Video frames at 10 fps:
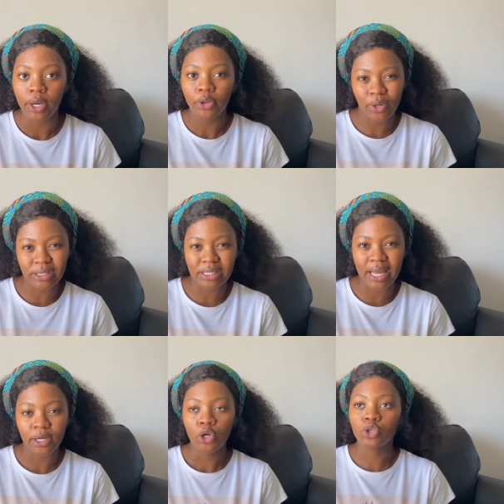You
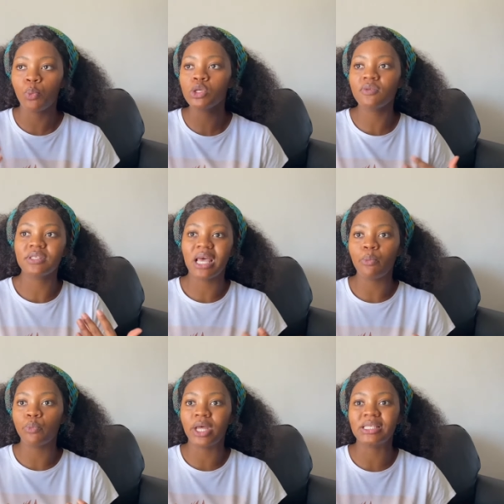understand? So most of the
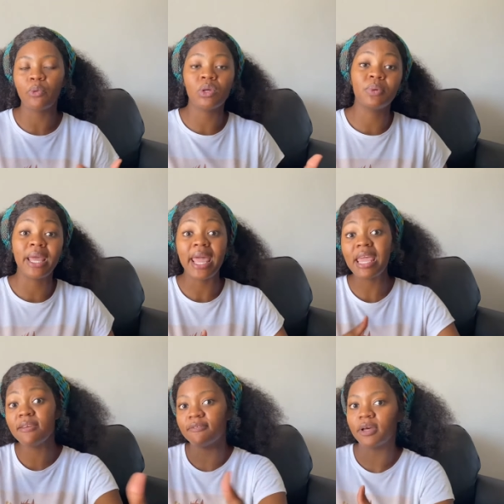time, that's how we
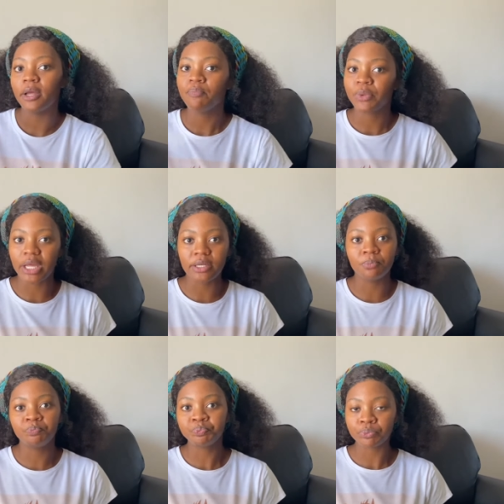behave
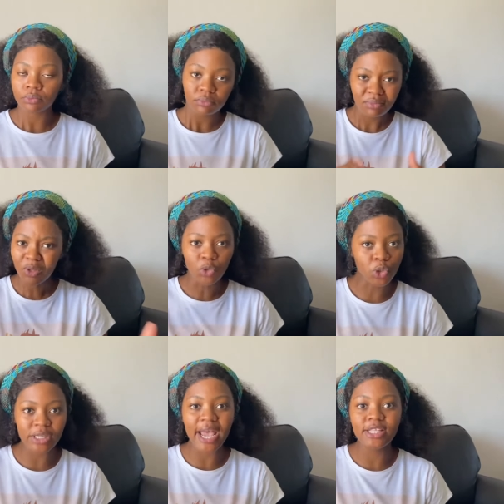in
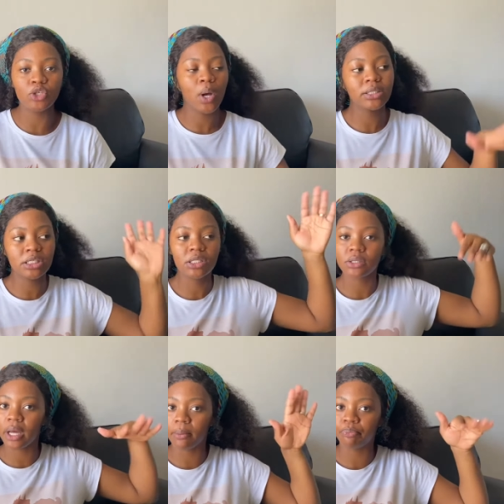society. So I'll just
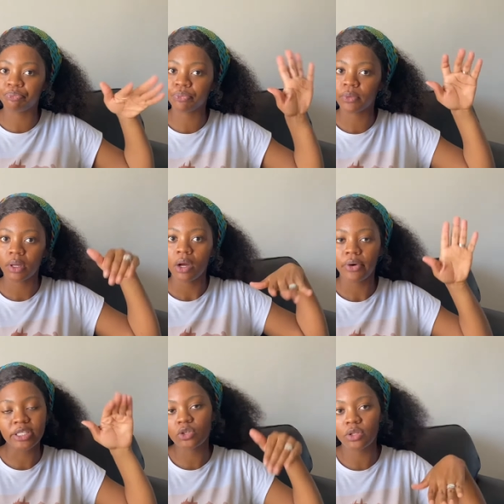um,
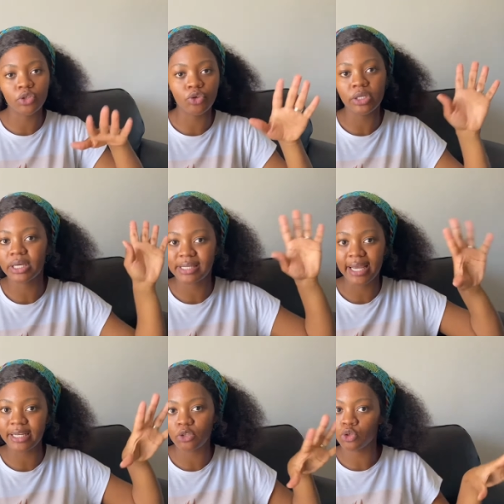write it on the screen
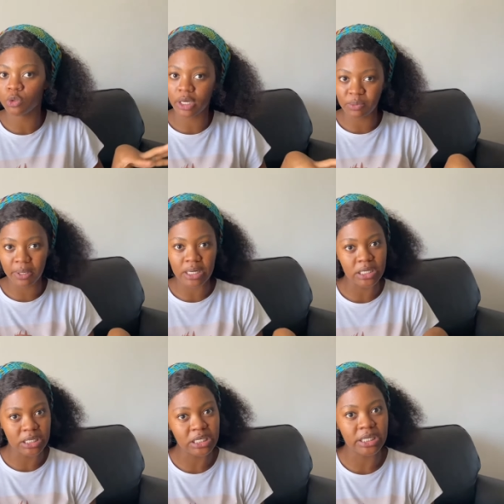exactly to explain it
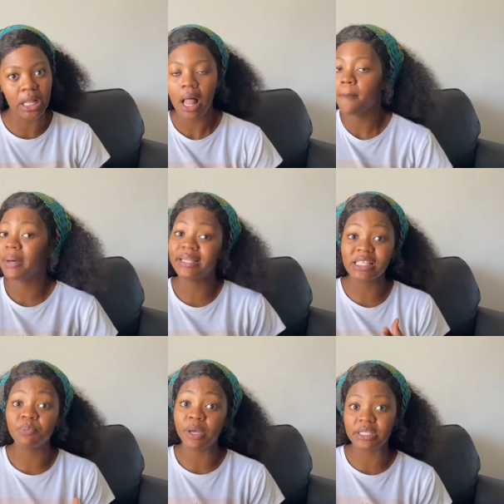in detail, but
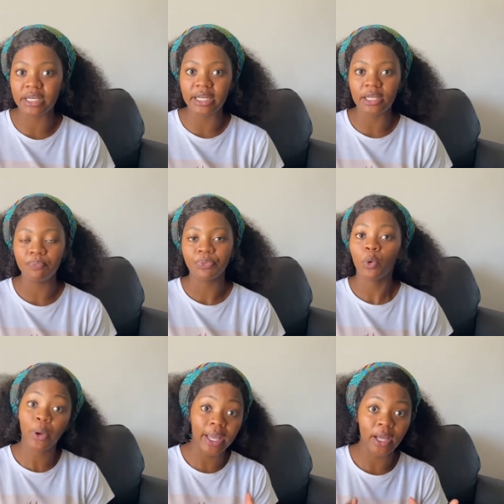that's basically
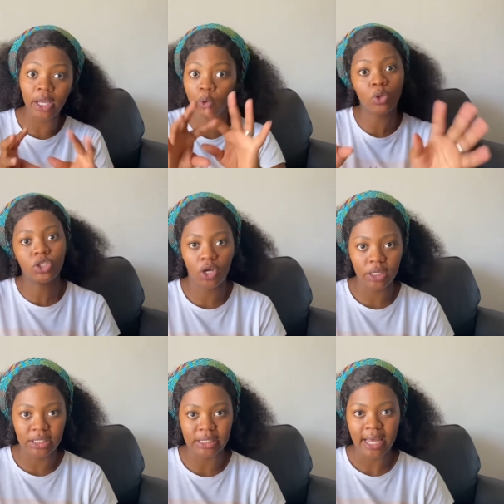where it all
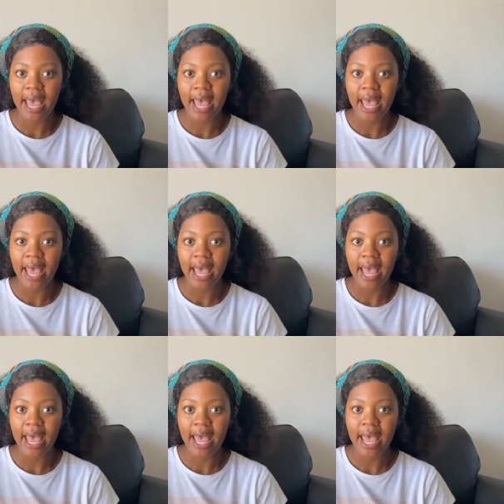started.